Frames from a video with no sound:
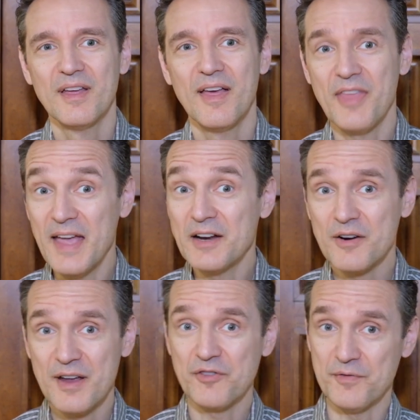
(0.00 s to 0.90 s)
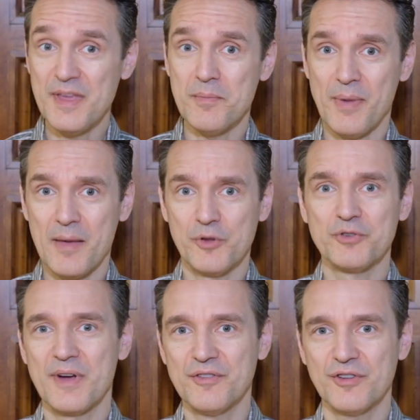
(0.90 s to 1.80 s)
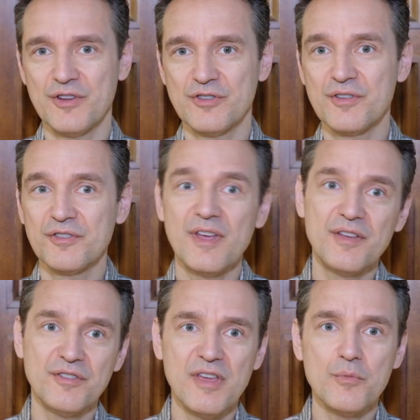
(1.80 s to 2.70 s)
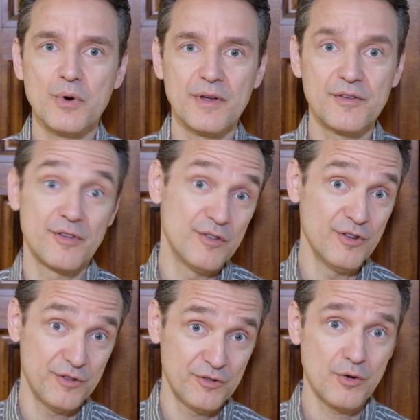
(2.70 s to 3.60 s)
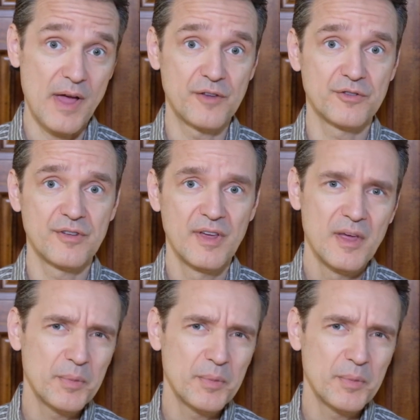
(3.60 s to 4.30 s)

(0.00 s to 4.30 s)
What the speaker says: The NRSV Bible translation says he was distressed,